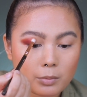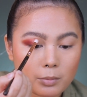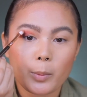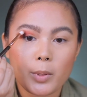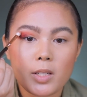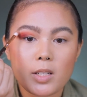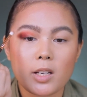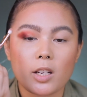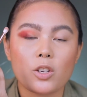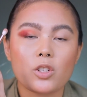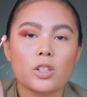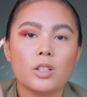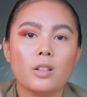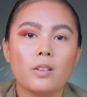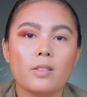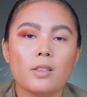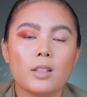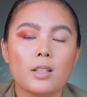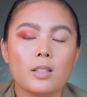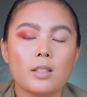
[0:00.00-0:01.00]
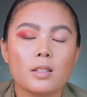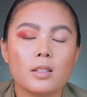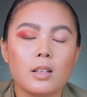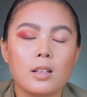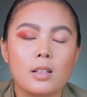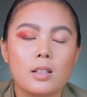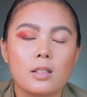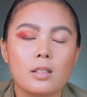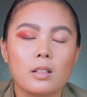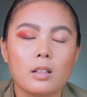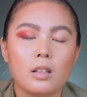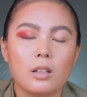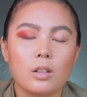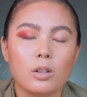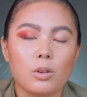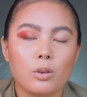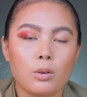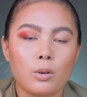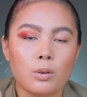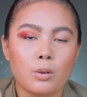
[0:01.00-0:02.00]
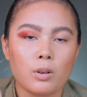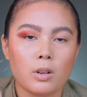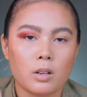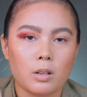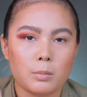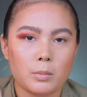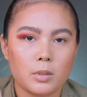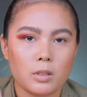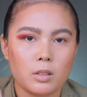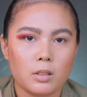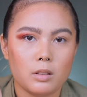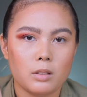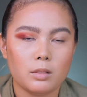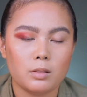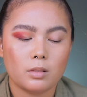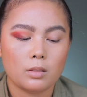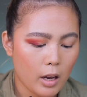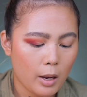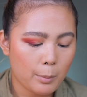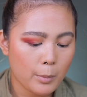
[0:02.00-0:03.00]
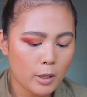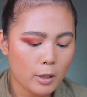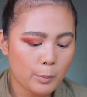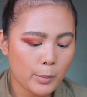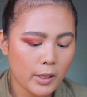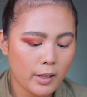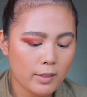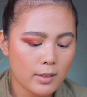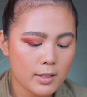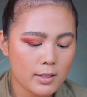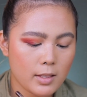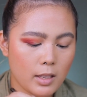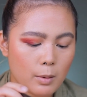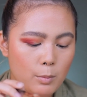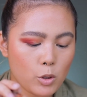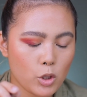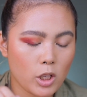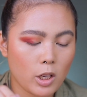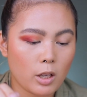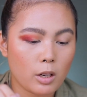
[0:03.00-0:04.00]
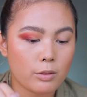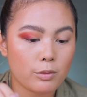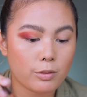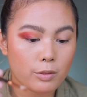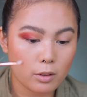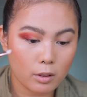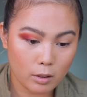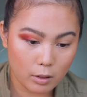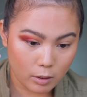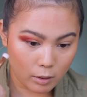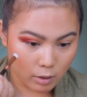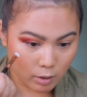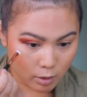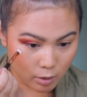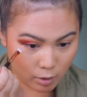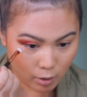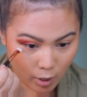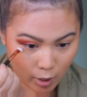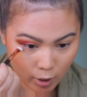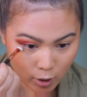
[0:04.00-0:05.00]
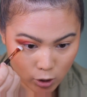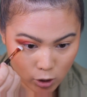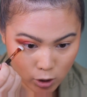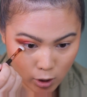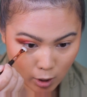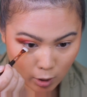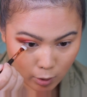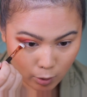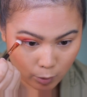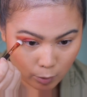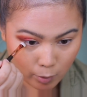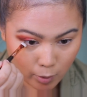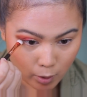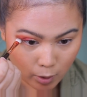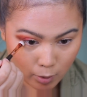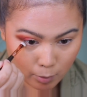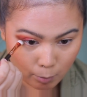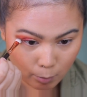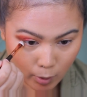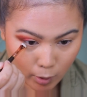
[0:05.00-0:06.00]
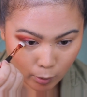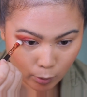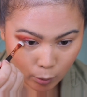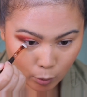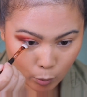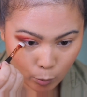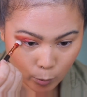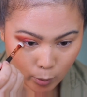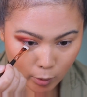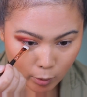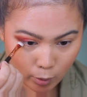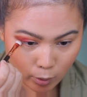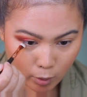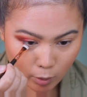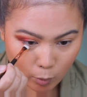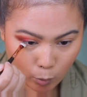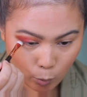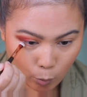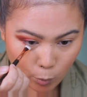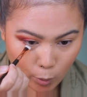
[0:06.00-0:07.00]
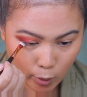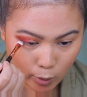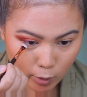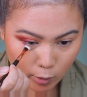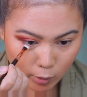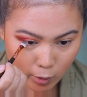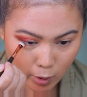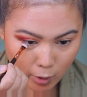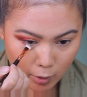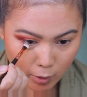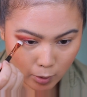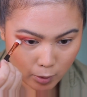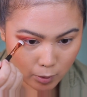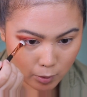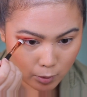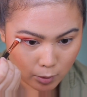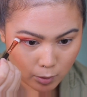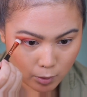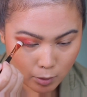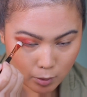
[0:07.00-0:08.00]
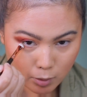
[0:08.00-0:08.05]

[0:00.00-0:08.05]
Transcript: Pigmentation in this is incredible. I'm gonna blend the same shade of eyeshadow in my lower waterline.